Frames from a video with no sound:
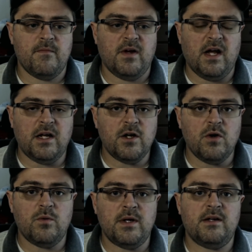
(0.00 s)
gotta know
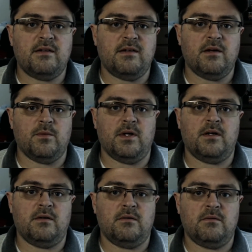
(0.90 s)
when to say
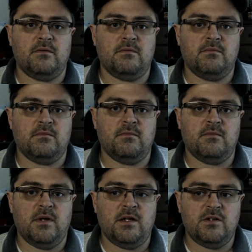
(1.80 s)
when.
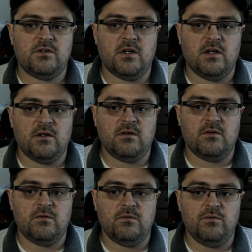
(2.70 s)
Just
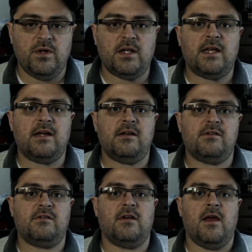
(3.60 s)

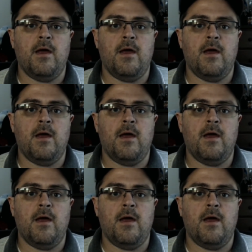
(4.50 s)
realize